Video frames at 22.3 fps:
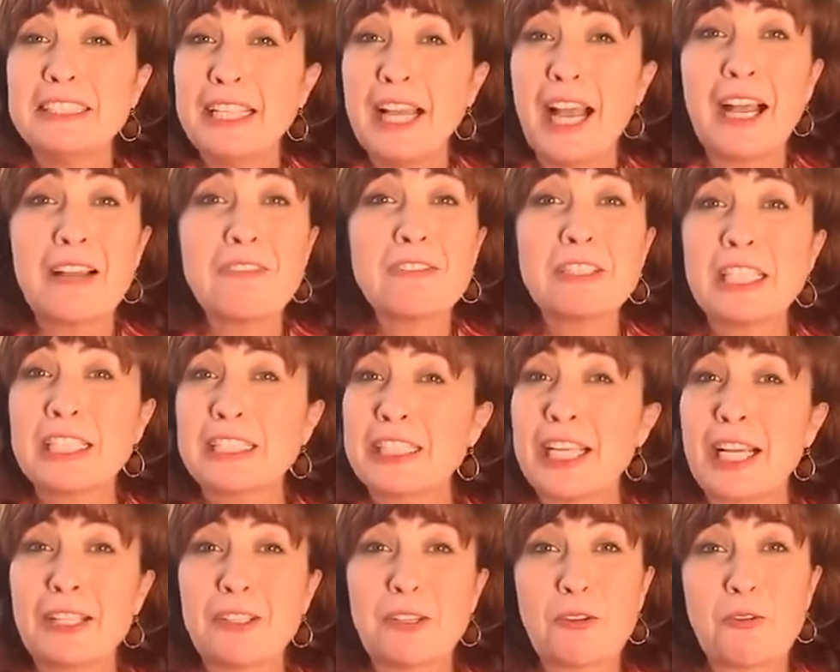I want to
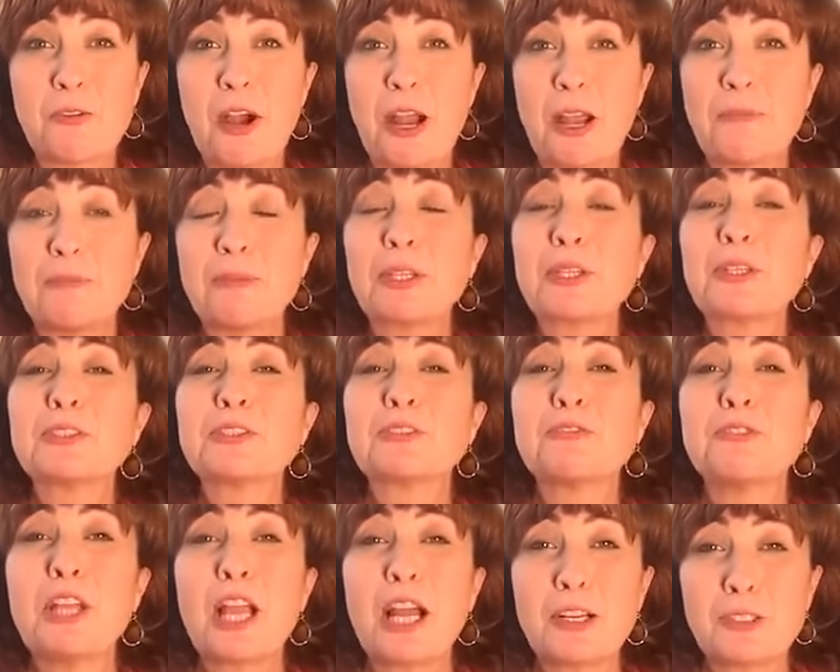tell you why, because
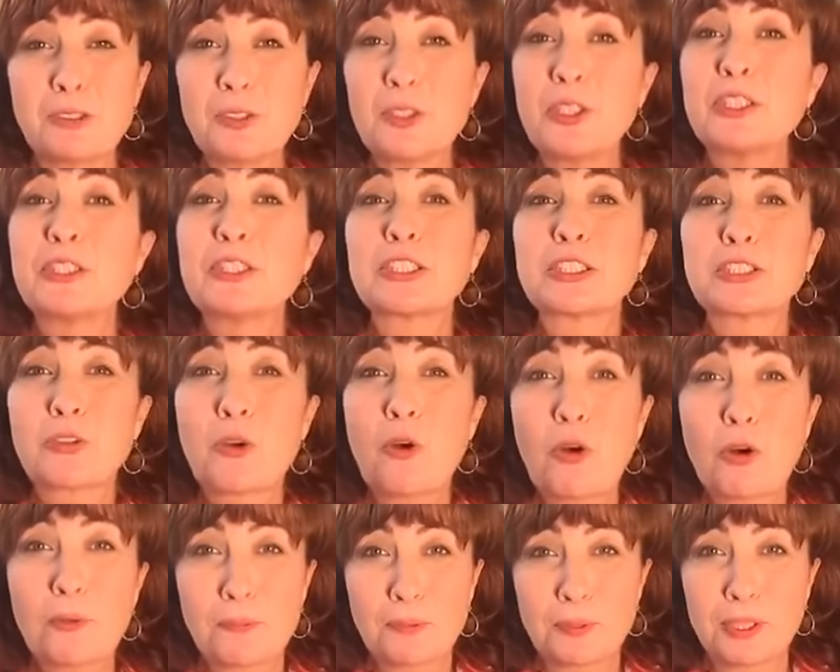we are doing this
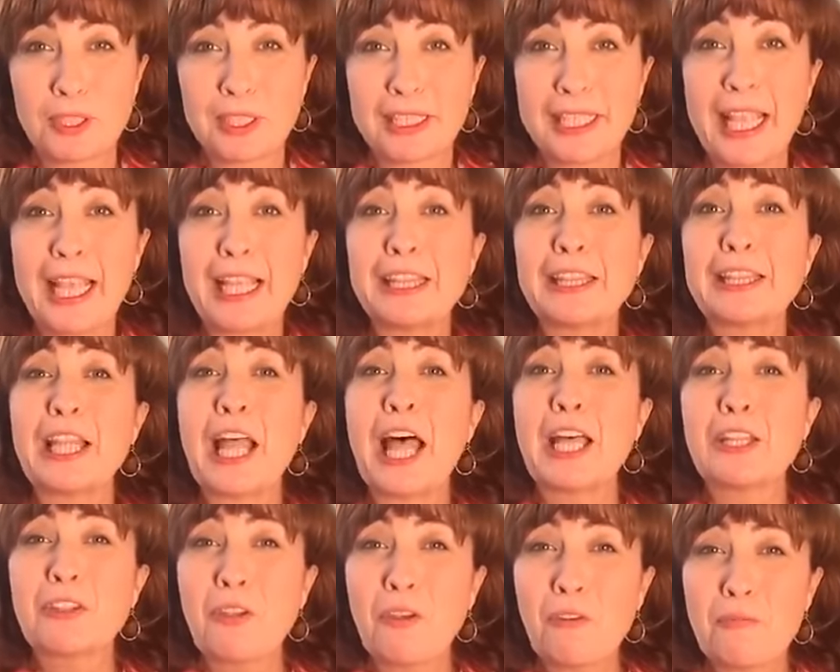corporately. A
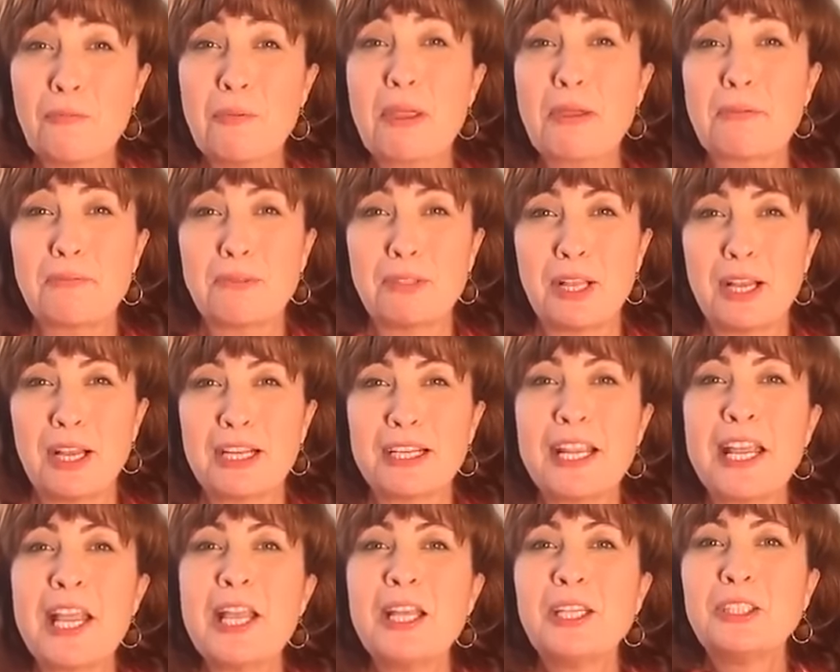lot of people
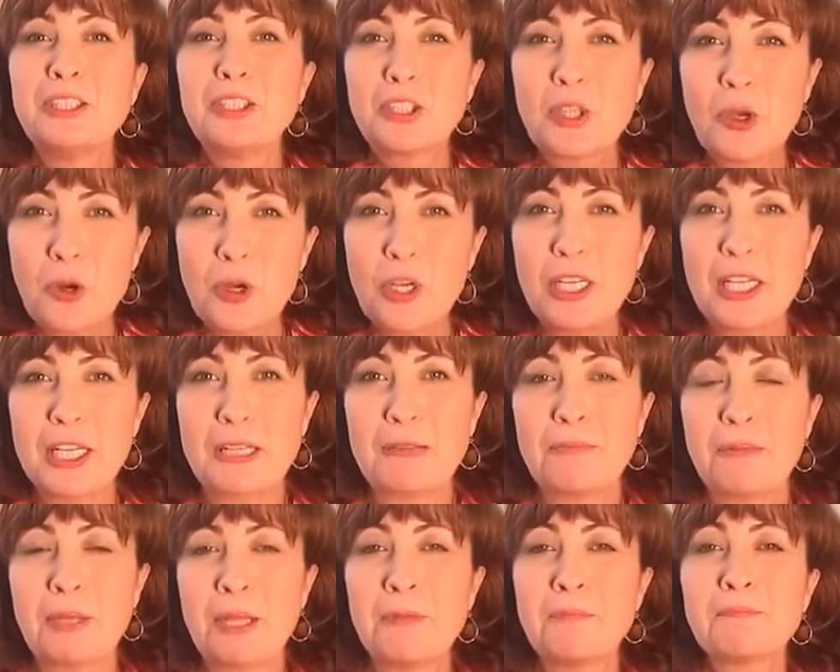are
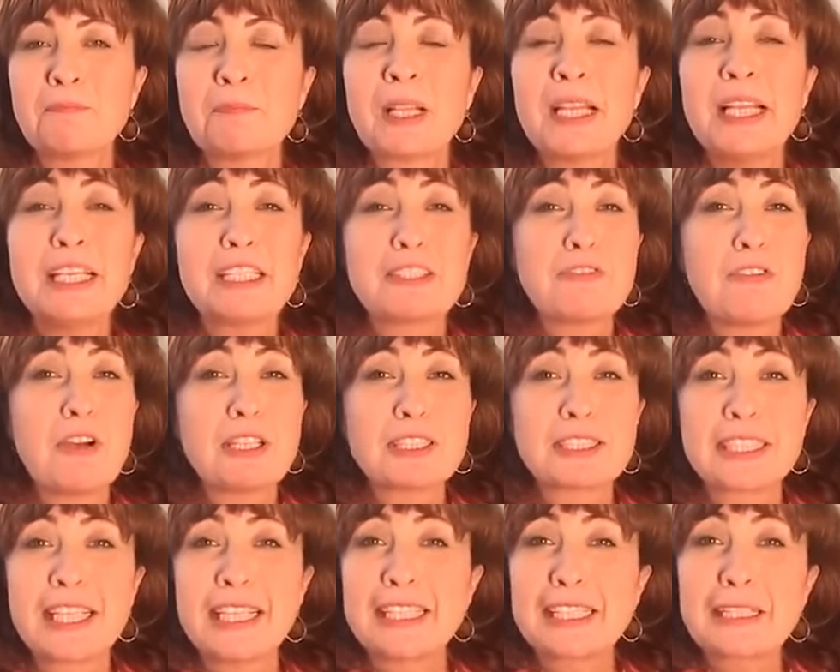joining me. It
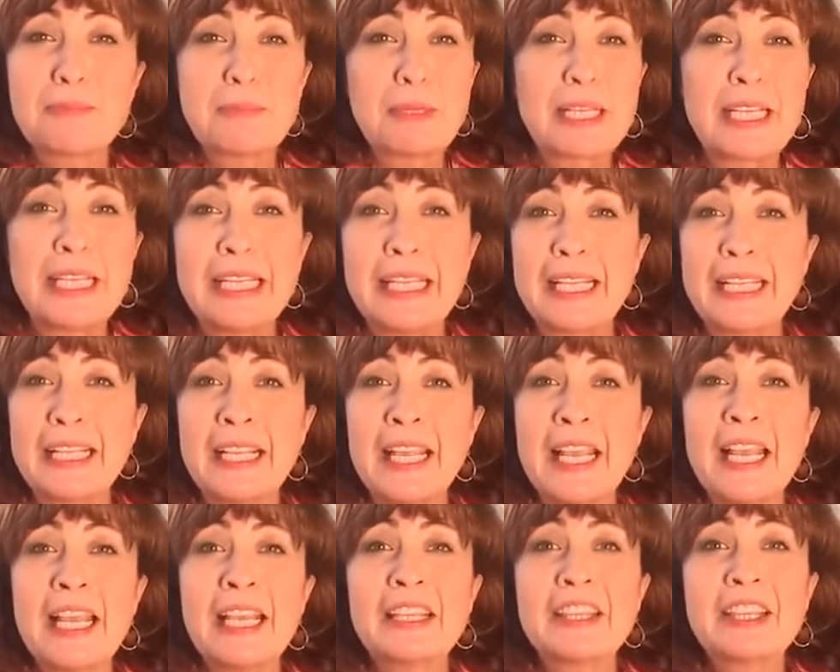was at the beginning
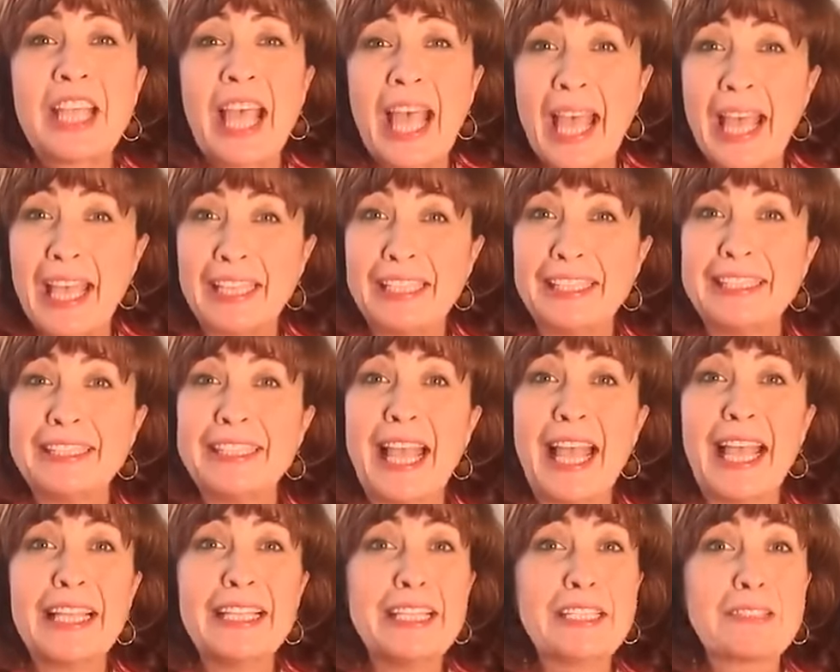10,
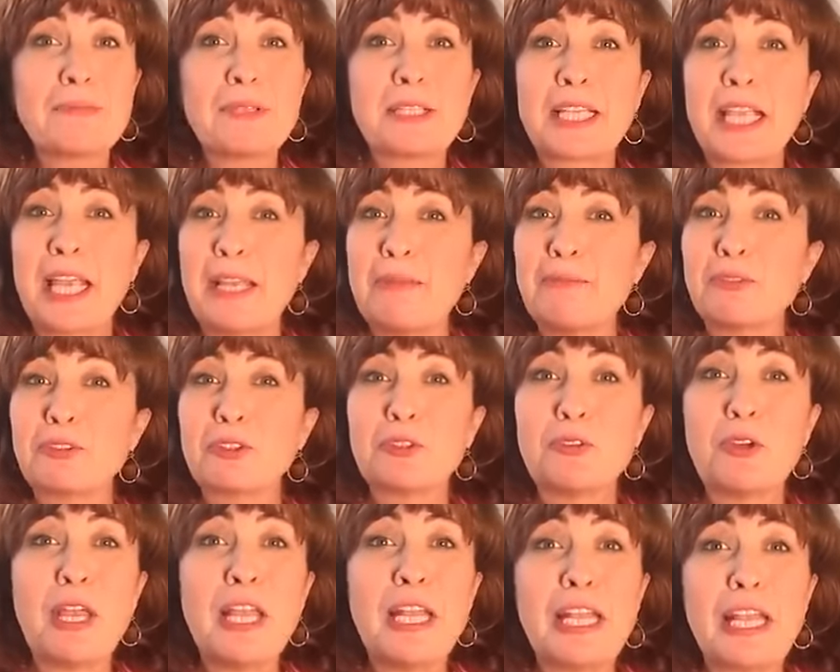then it became
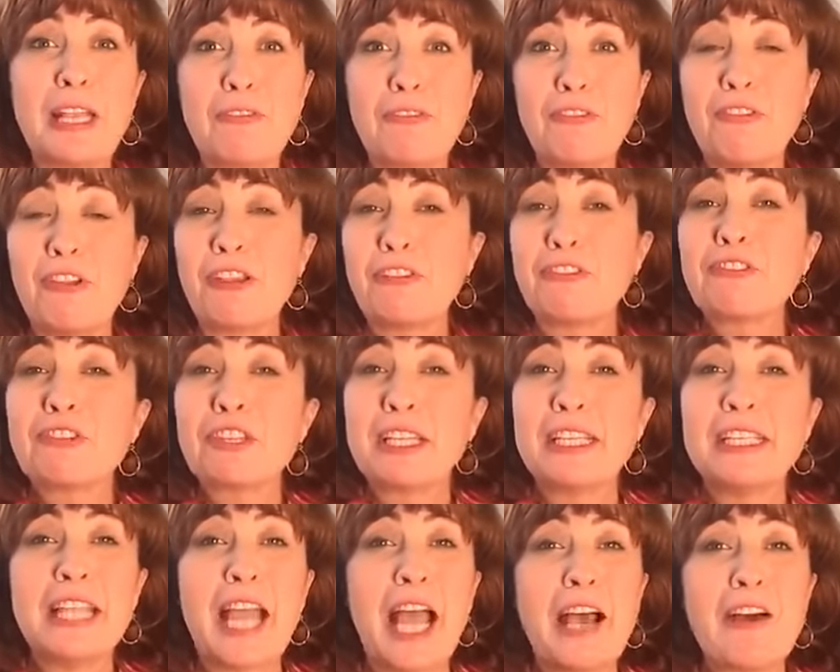20,
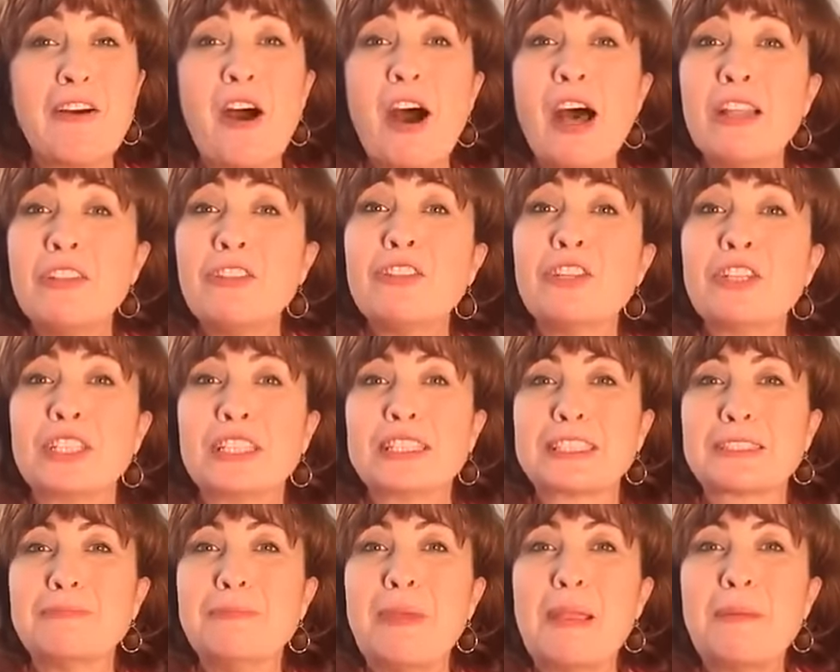50, now
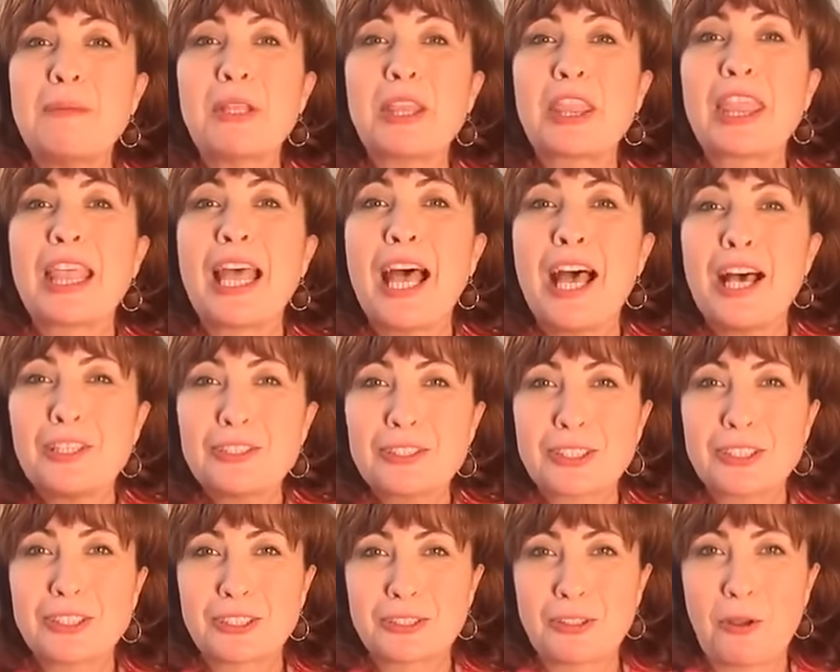hundreds, maybe
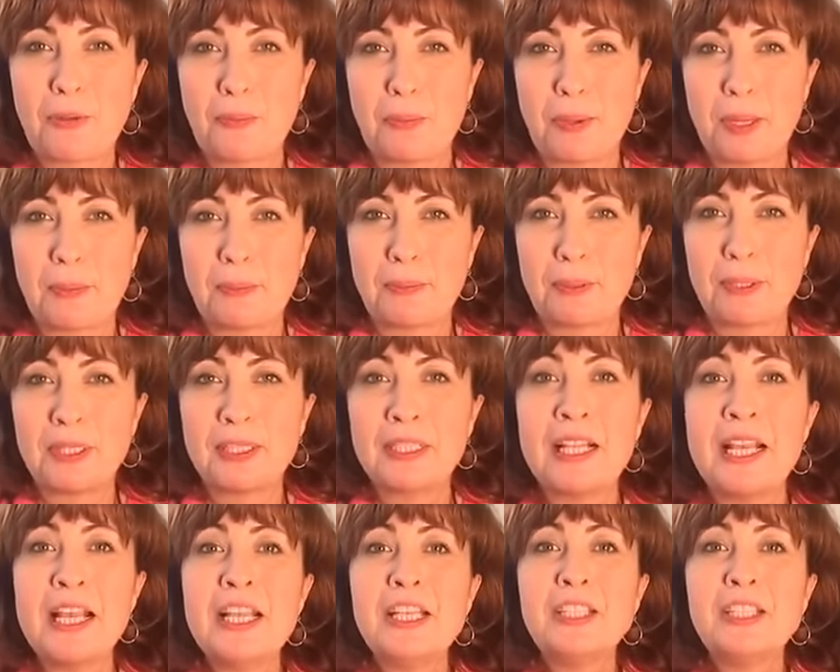thousands of people